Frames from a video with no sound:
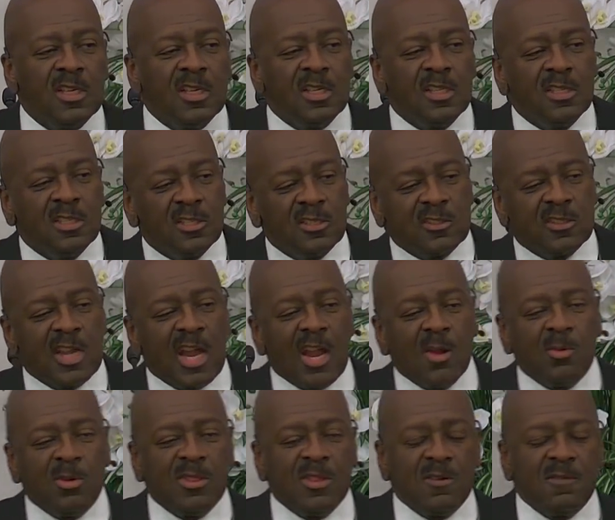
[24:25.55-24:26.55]
to this car where
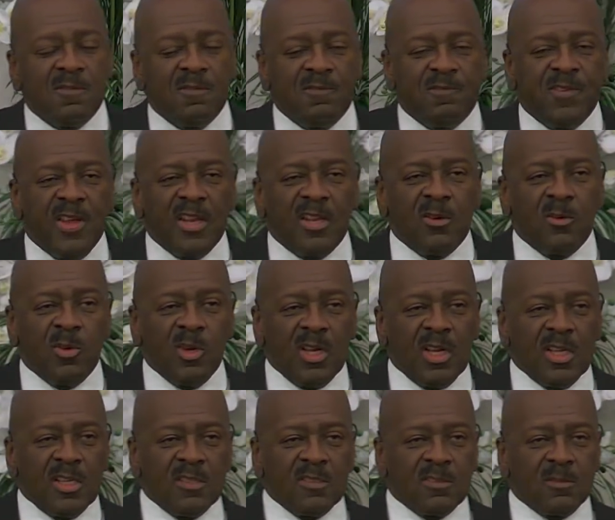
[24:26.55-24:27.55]
the fellow
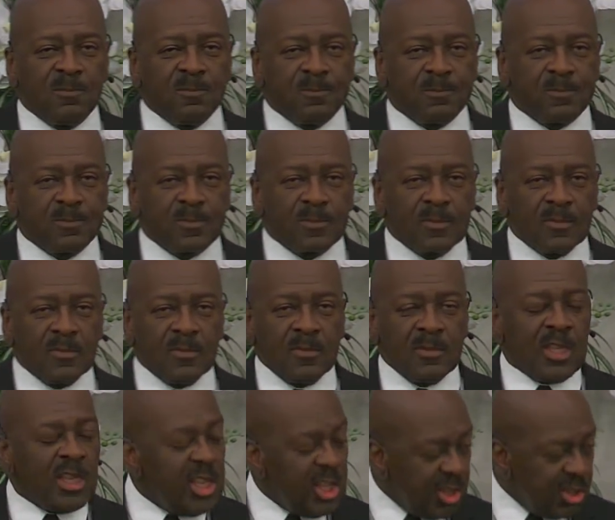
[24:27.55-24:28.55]
was,
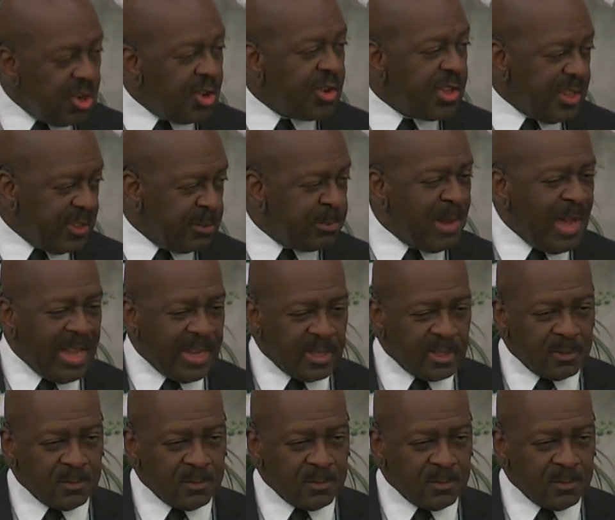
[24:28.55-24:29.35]
he had already expired.